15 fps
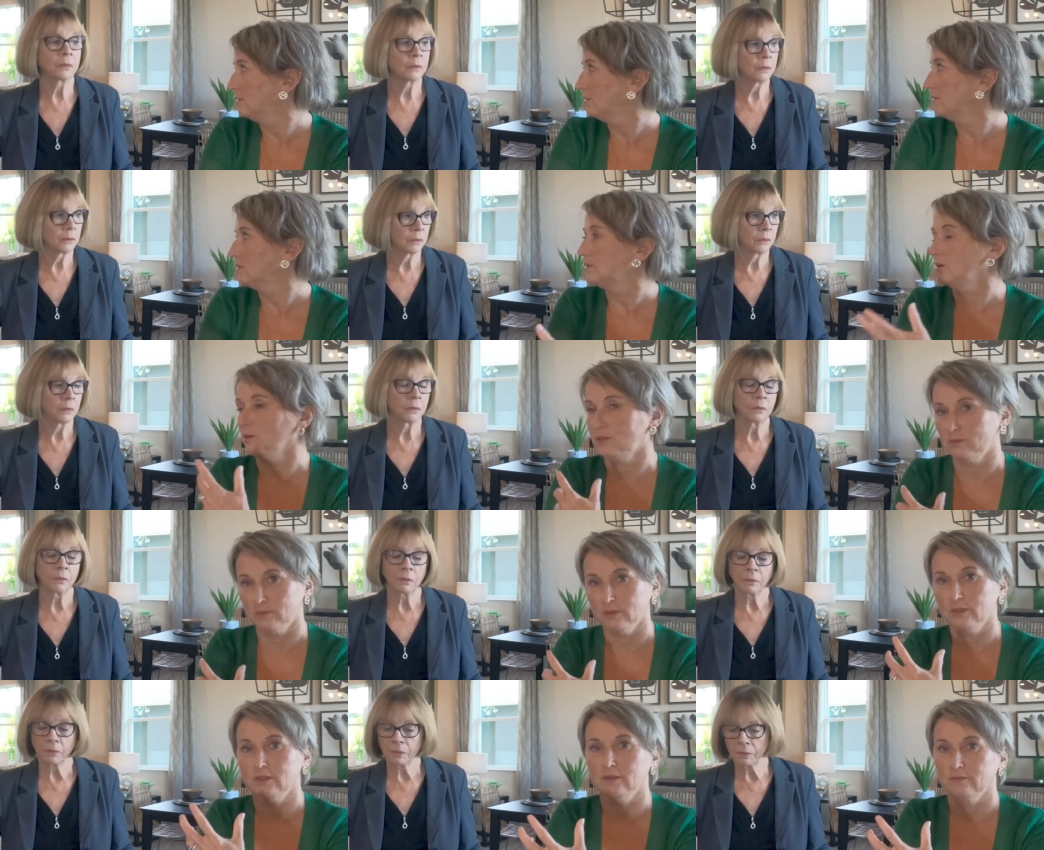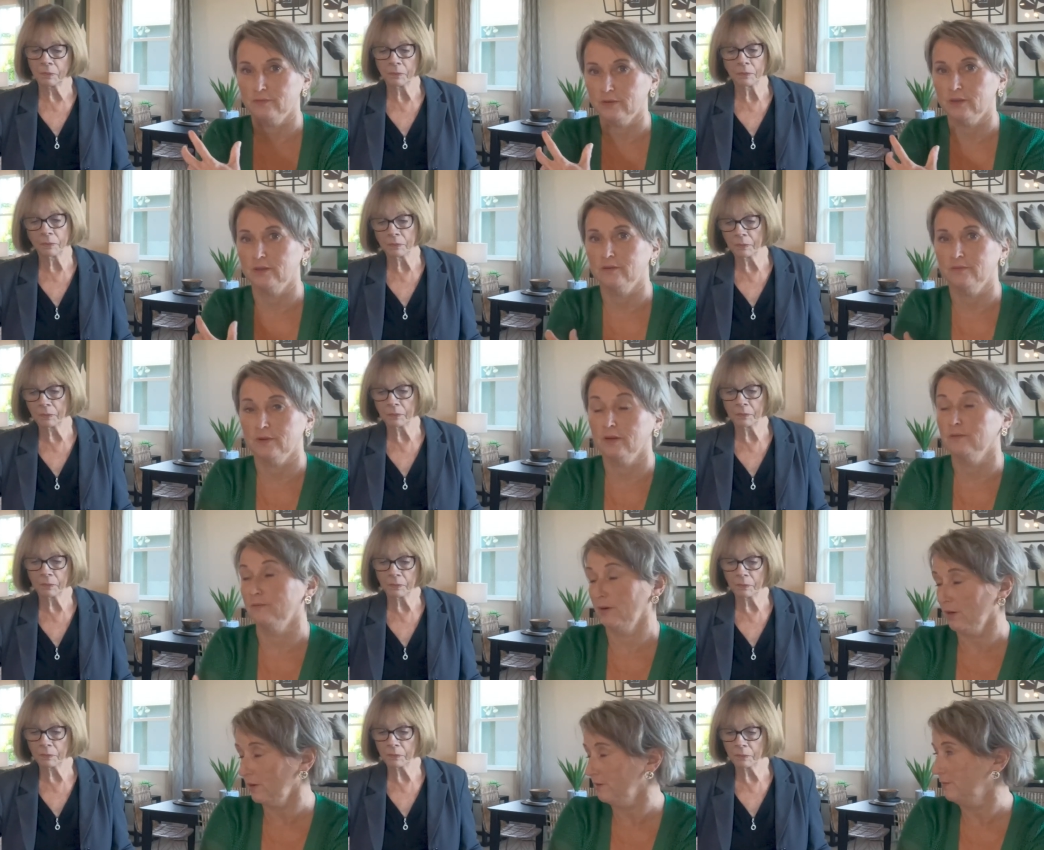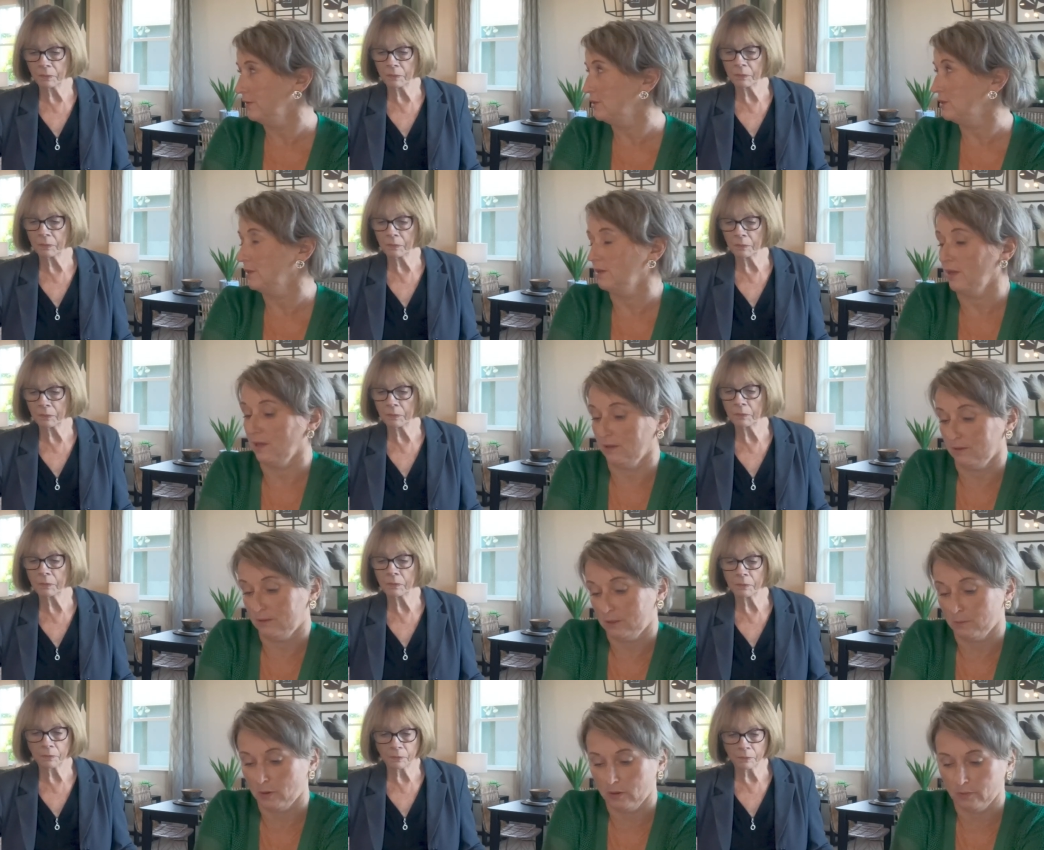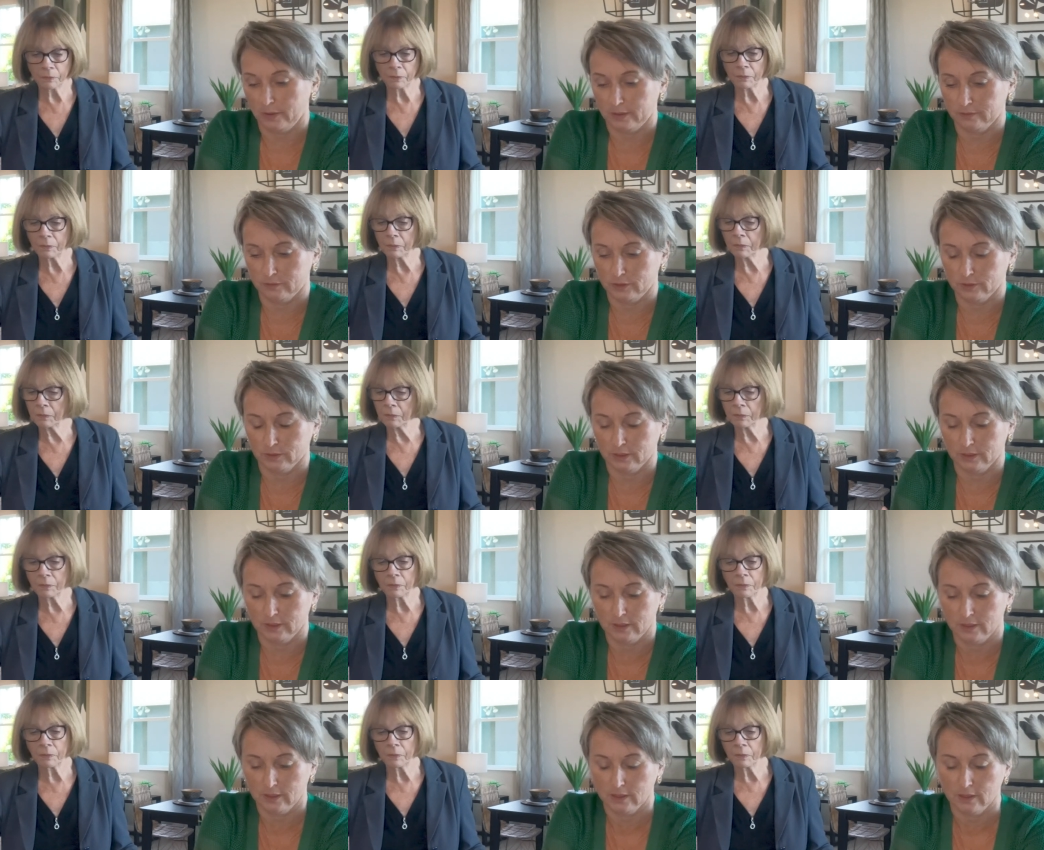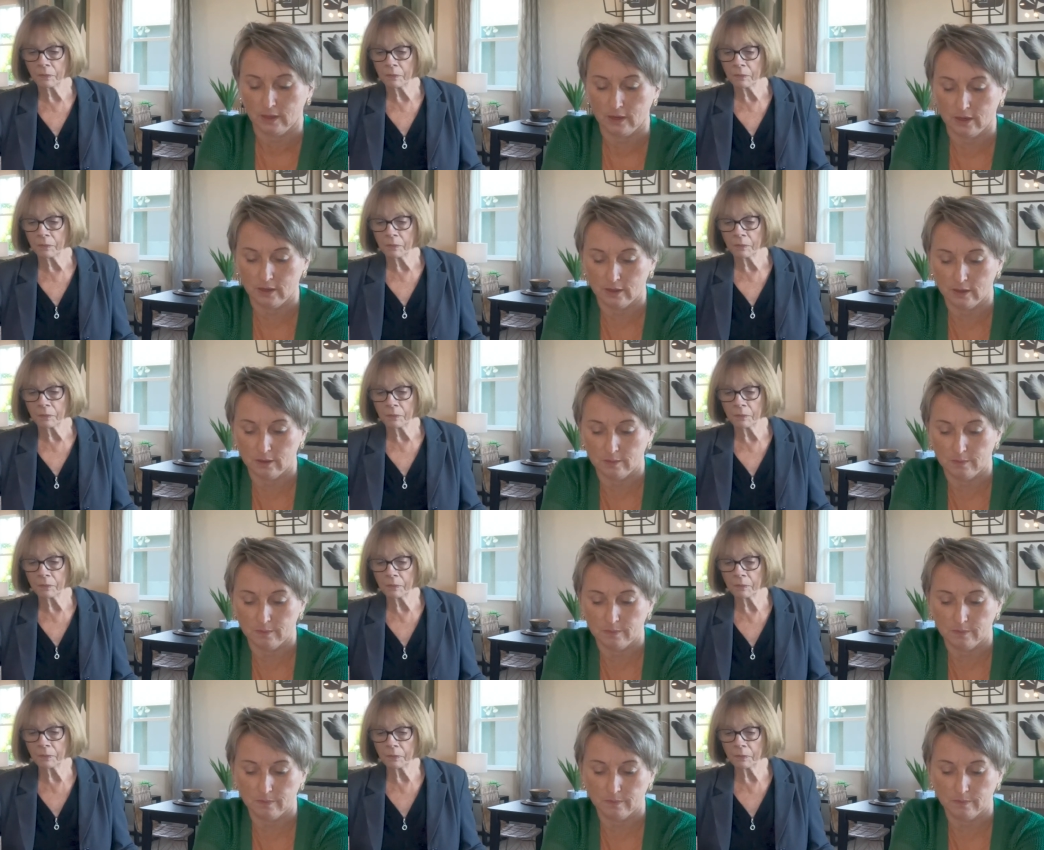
Speaker 1: So it's really a very efficient and smart way to do it. The